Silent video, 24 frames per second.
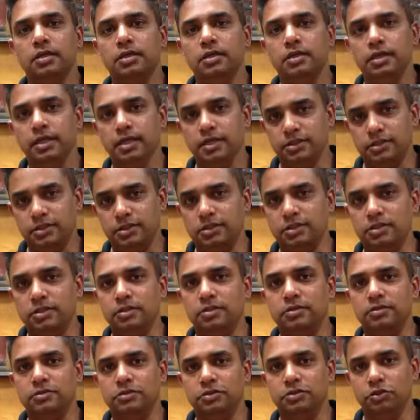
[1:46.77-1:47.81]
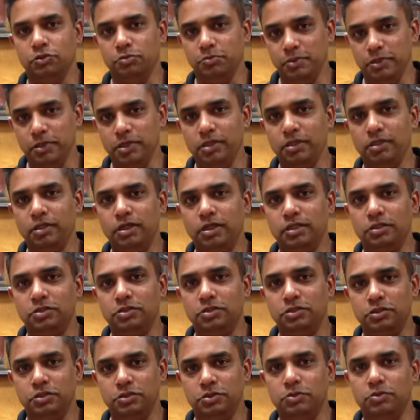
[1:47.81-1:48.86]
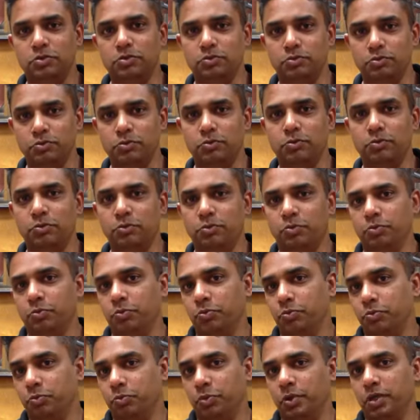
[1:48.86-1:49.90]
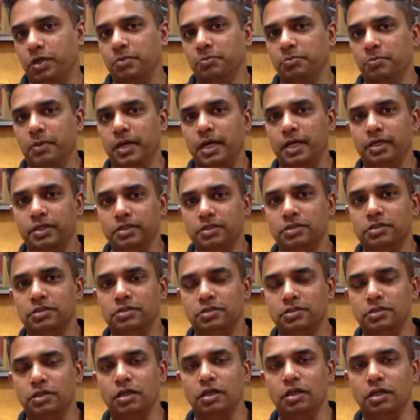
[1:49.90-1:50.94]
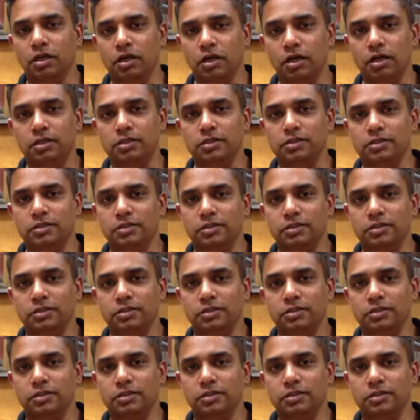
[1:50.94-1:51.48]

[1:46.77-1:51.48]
Yes, to me that's what matters a lot.